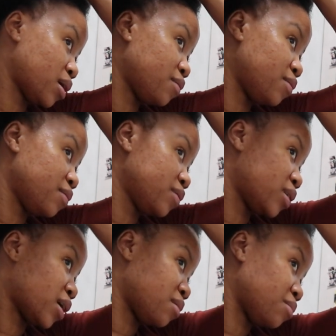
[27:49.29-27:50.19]
I've never
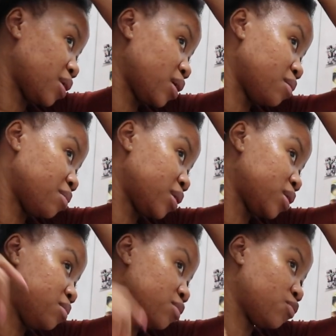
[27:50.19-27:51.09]
done Benny and
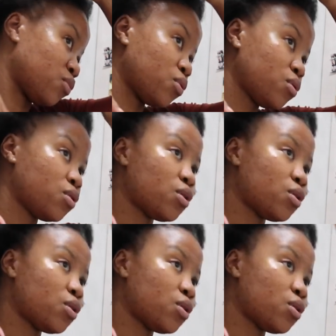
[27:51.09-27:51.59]
Betty before.